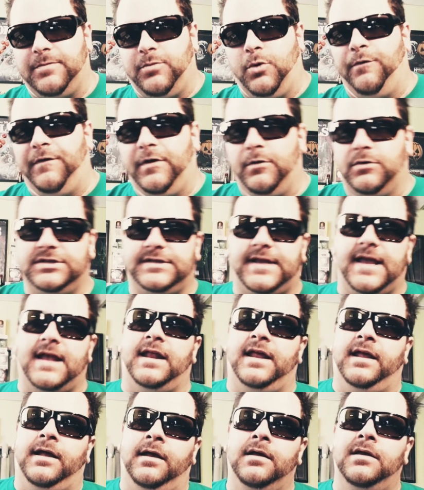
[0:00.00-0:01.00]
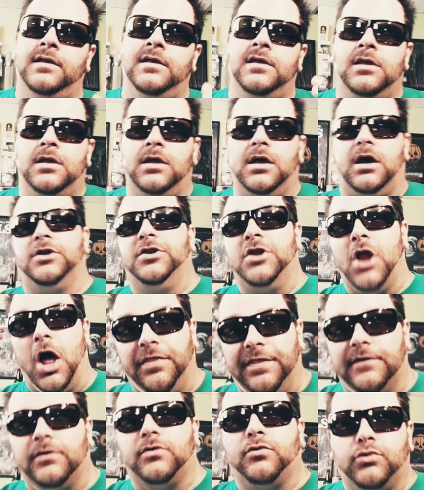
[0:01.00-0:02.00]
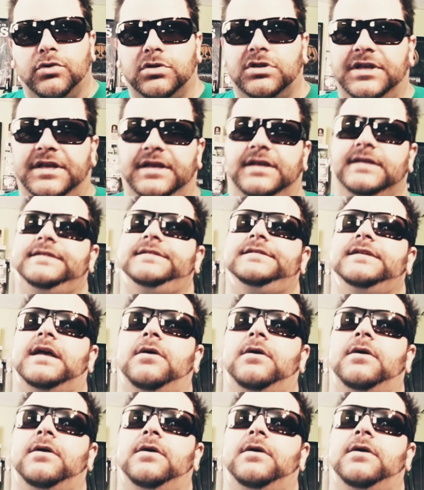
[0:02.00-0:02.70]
movie was getting another release,